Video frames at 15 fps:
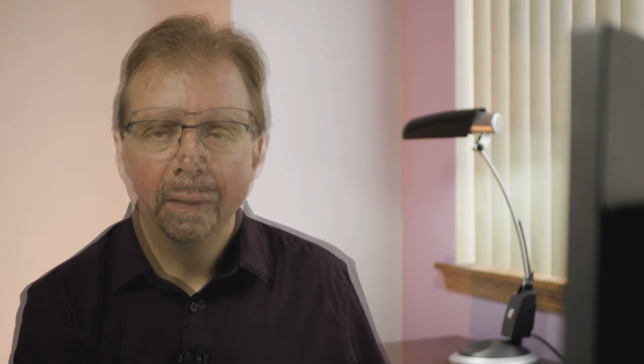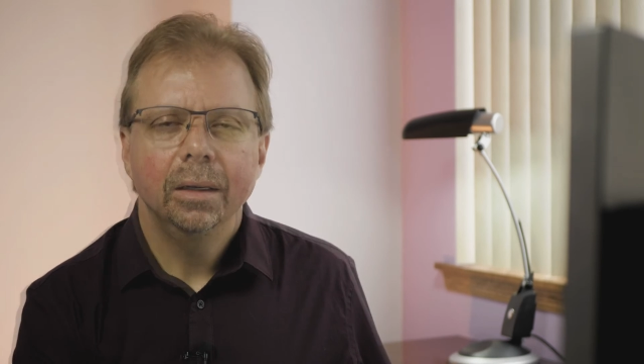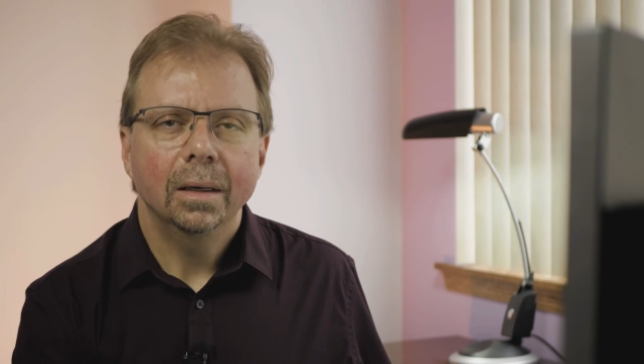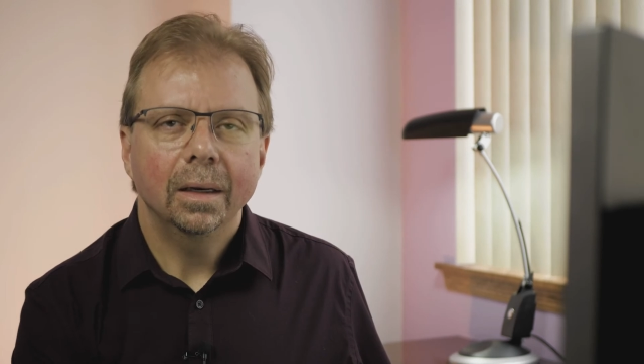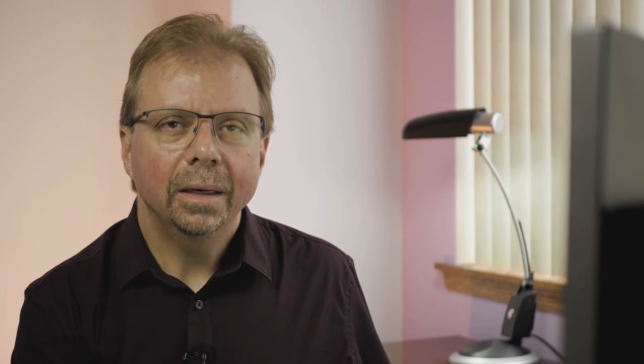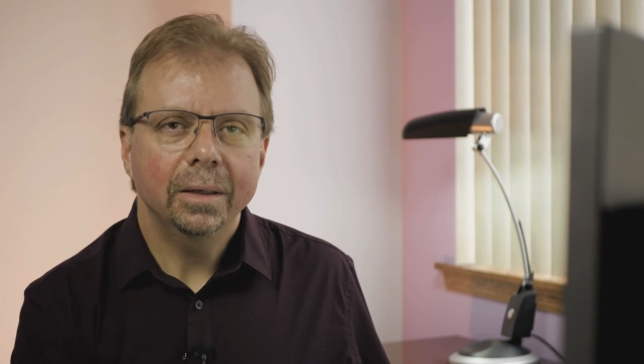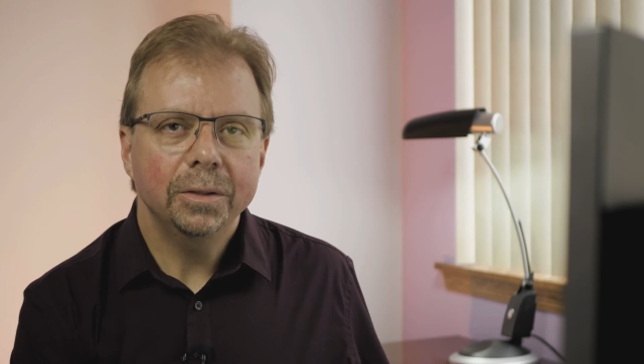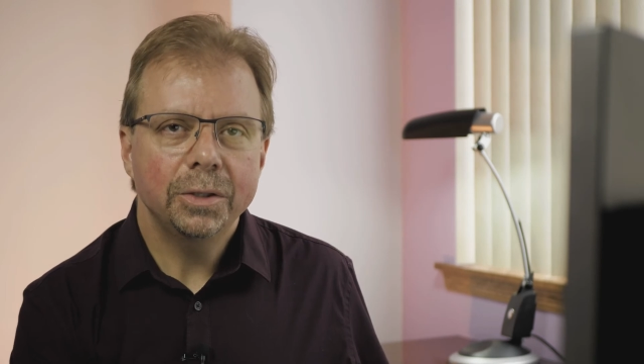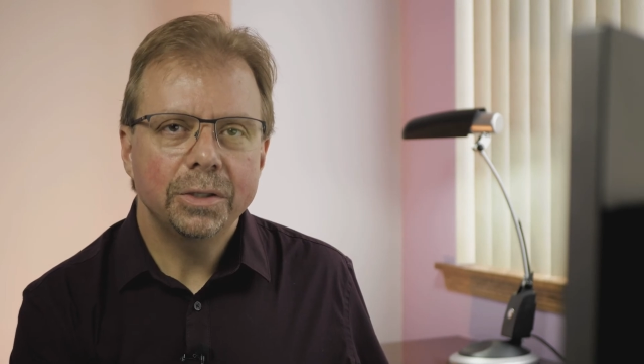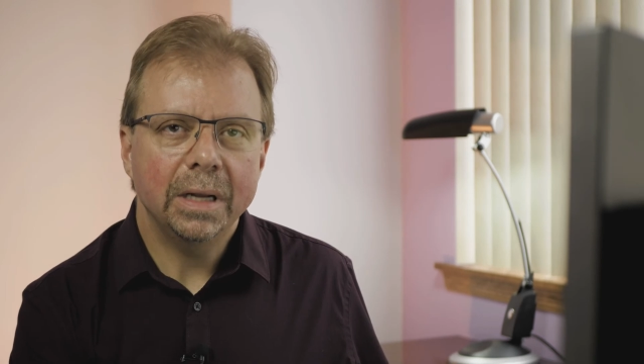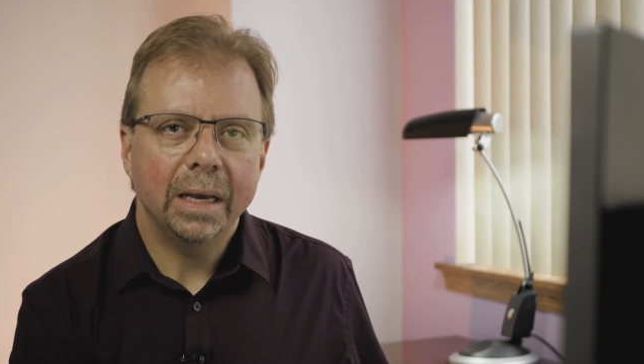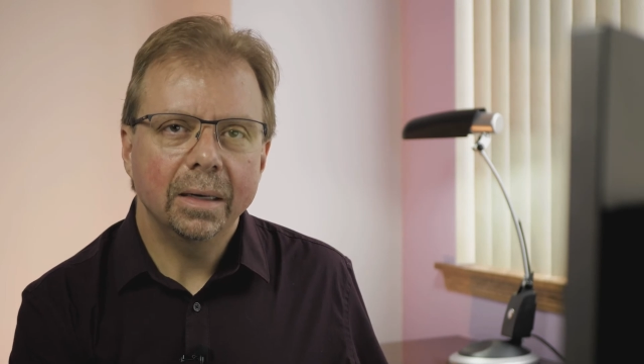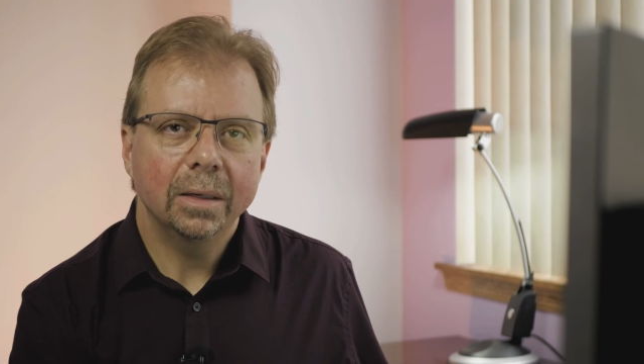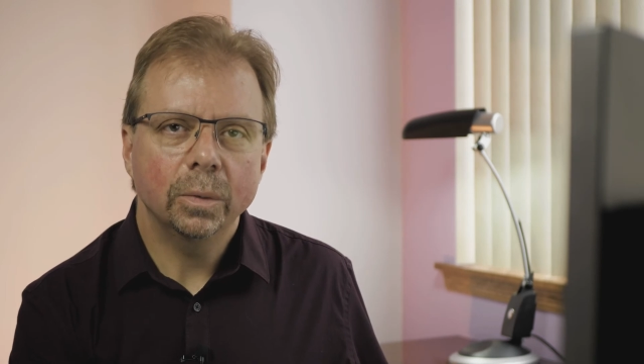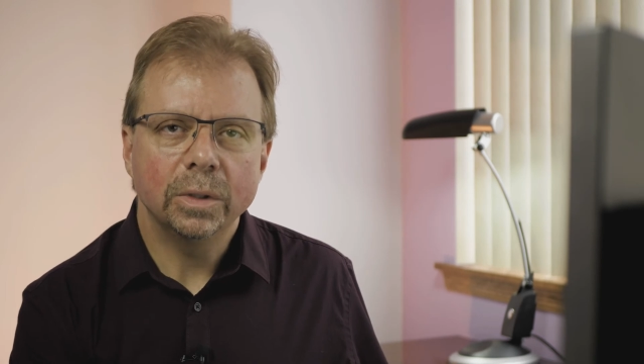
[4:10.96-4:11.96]
I
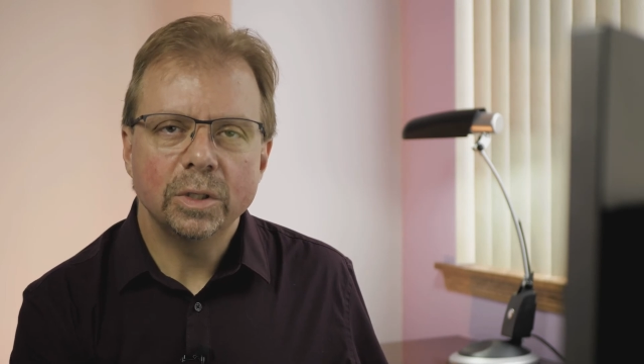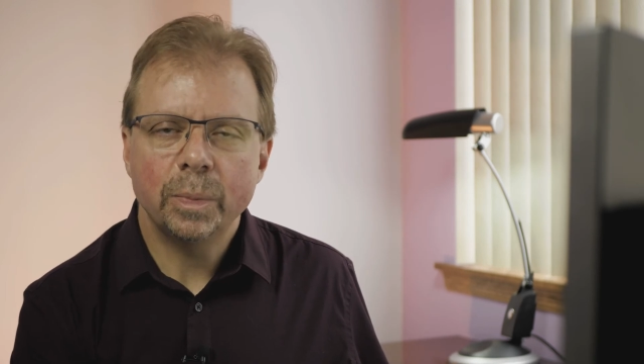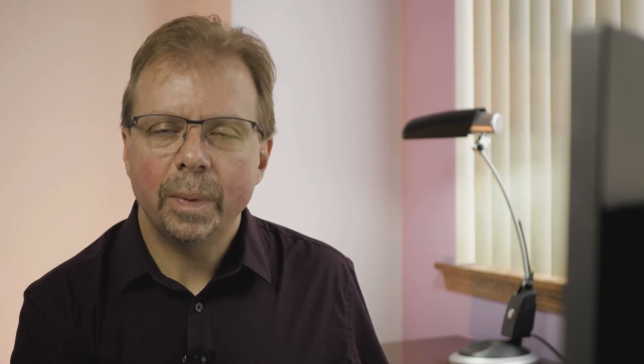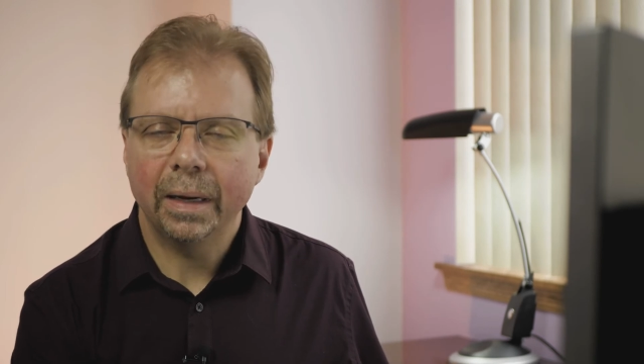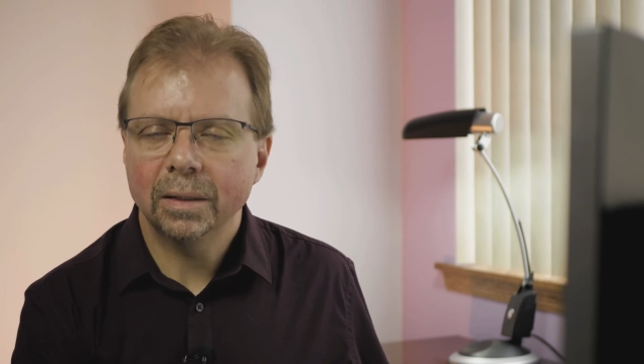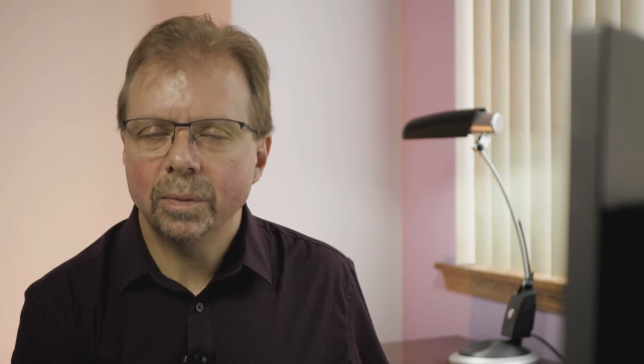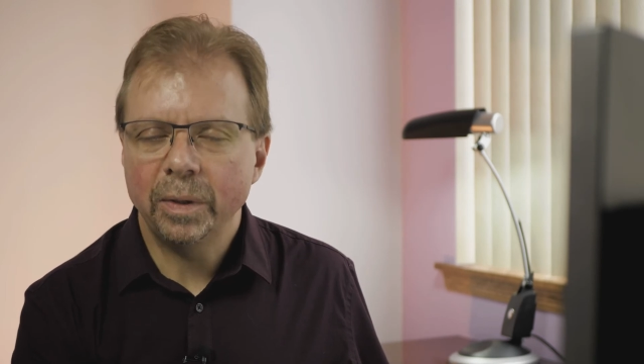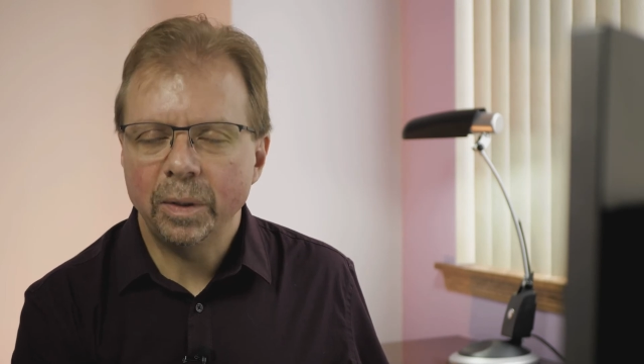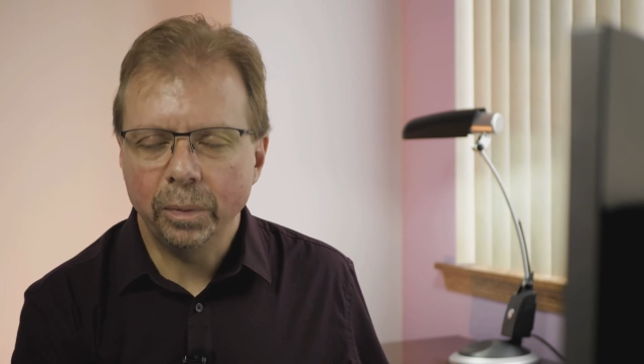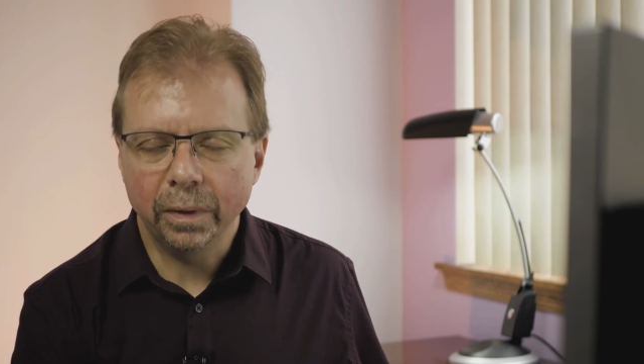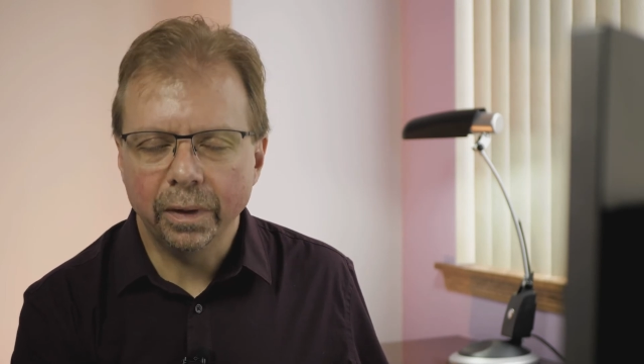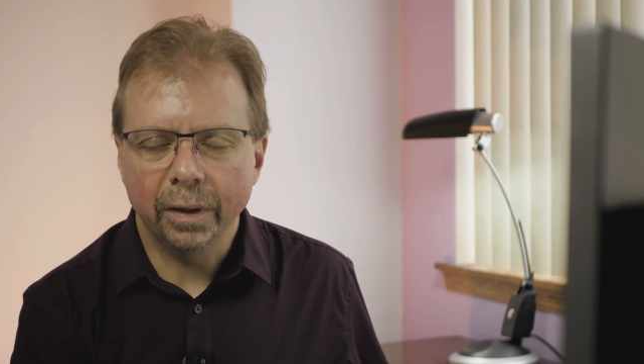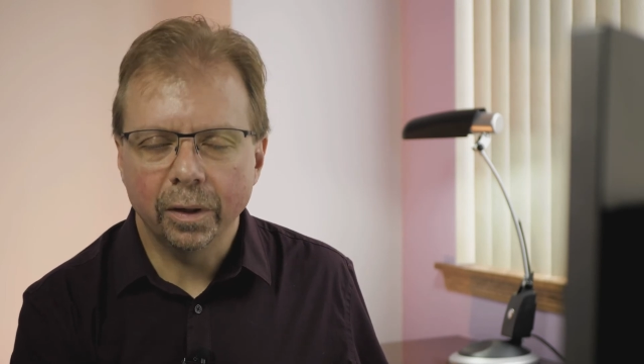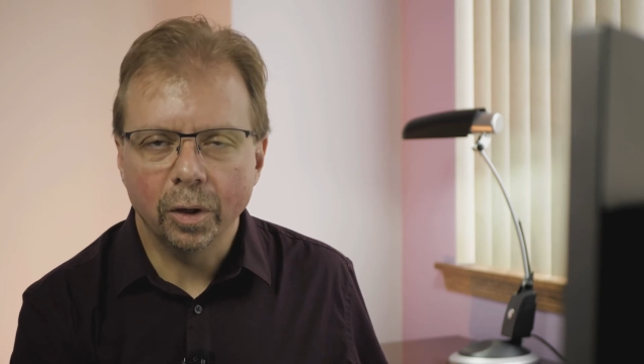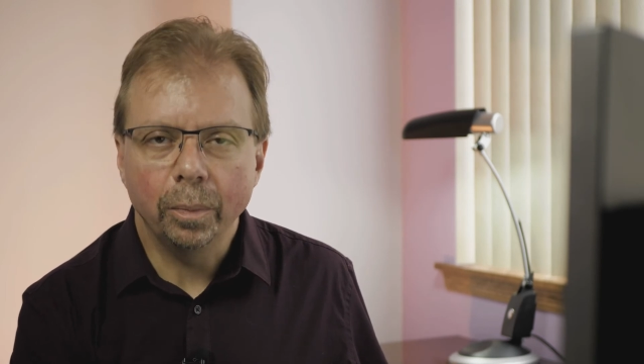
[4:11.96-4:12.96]
understand and respect people
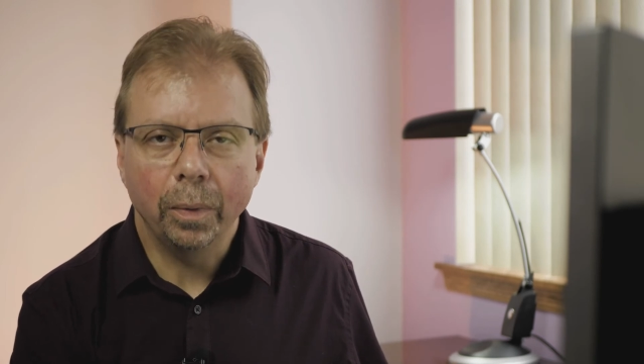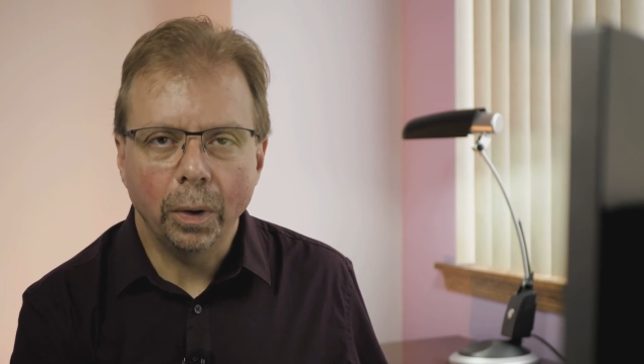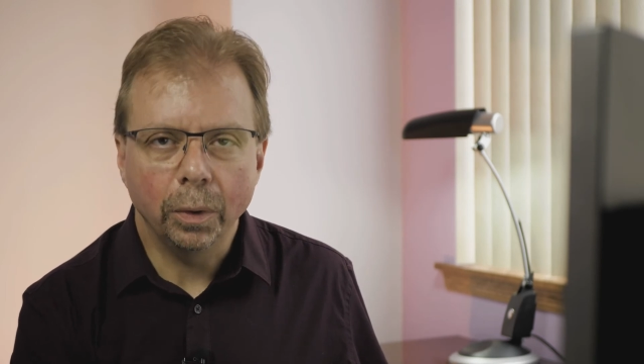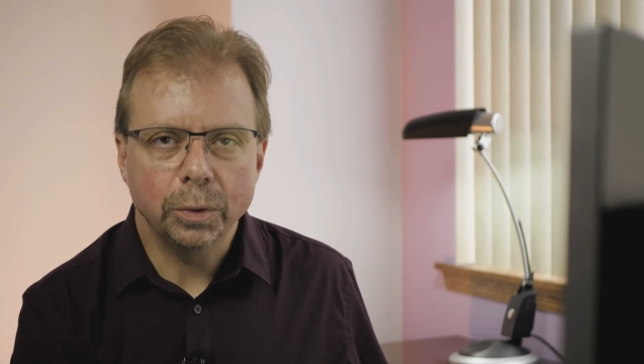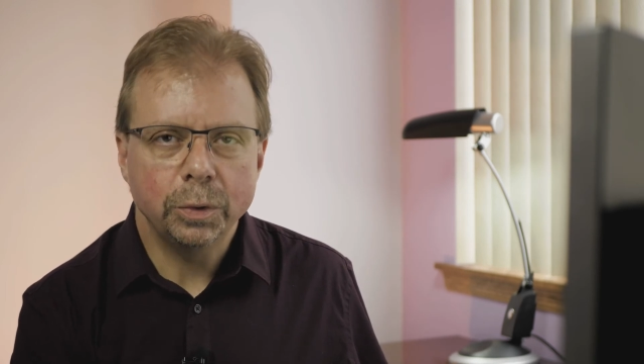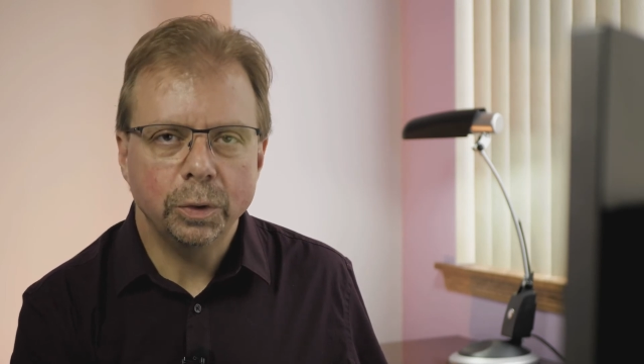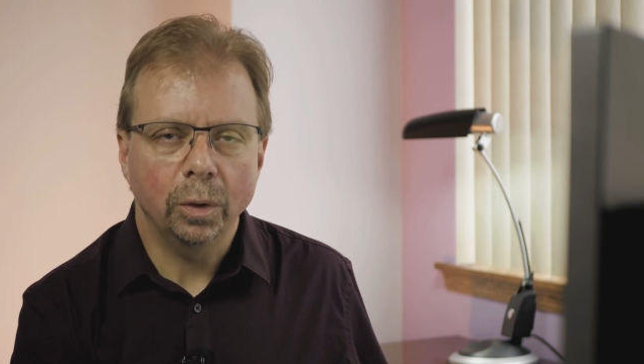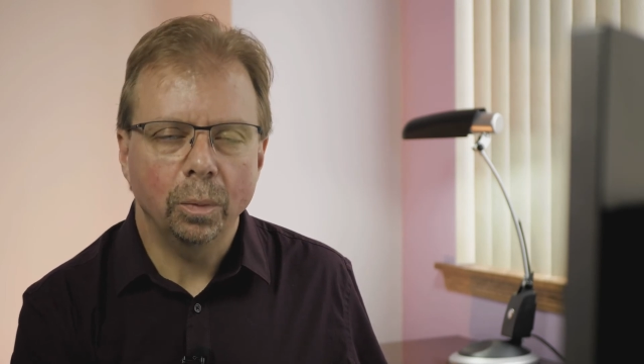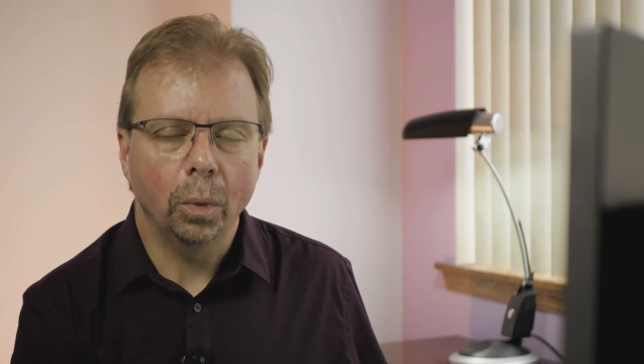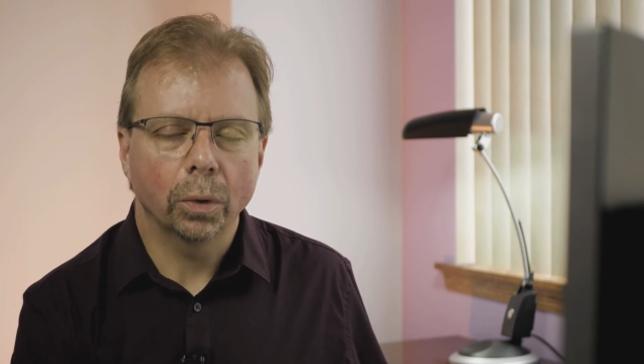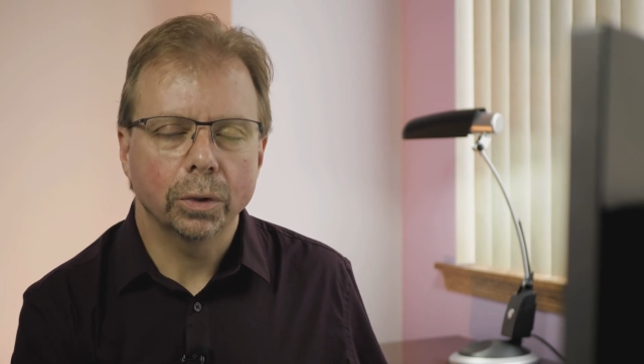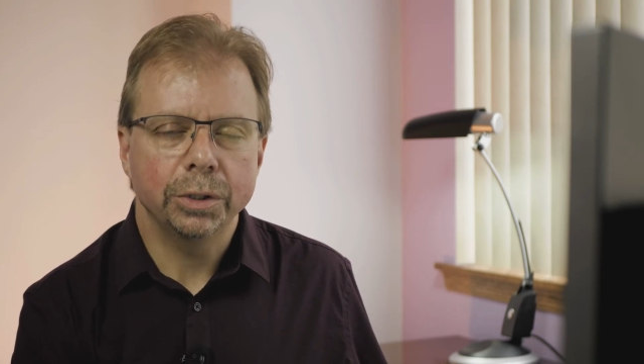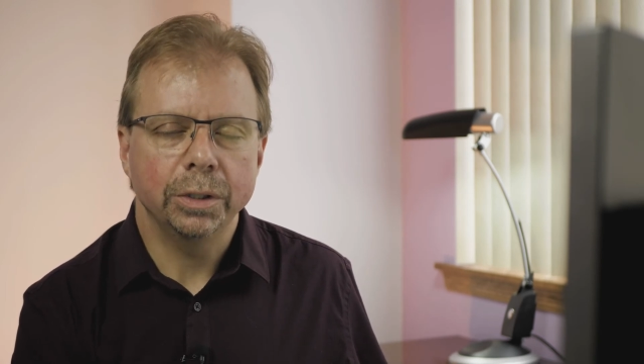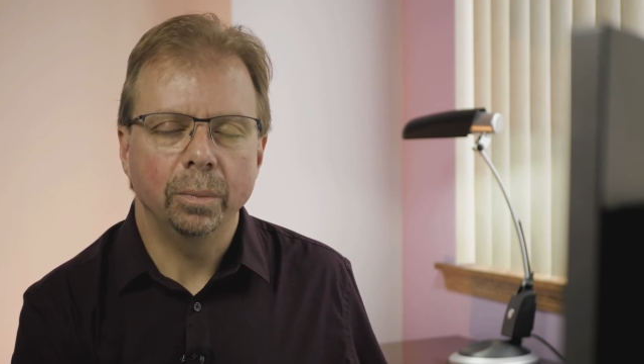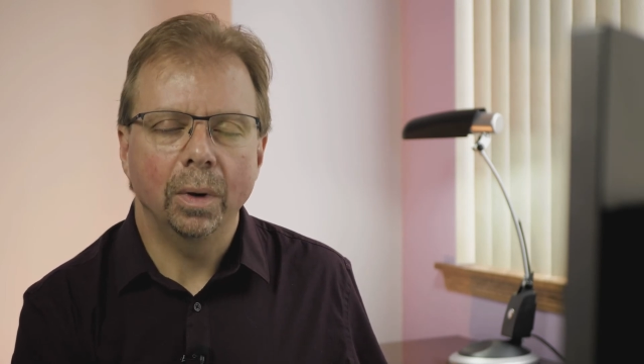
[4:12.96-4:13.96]
that are opposed to abortion,